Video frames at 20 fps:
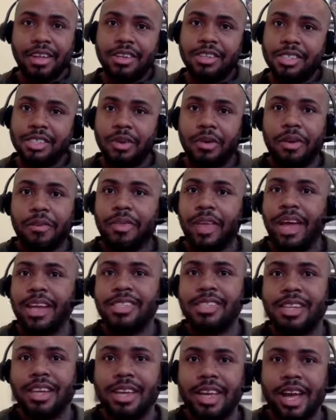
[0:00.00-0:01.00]
So if
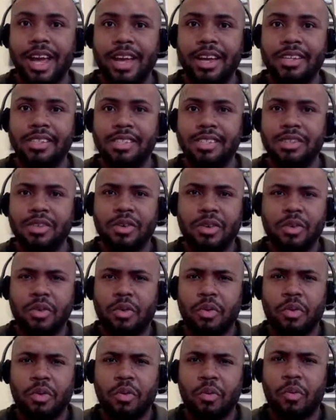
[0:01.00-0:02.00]
that's the case,
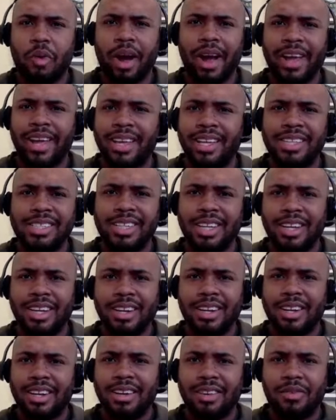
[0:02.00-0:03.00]
why is it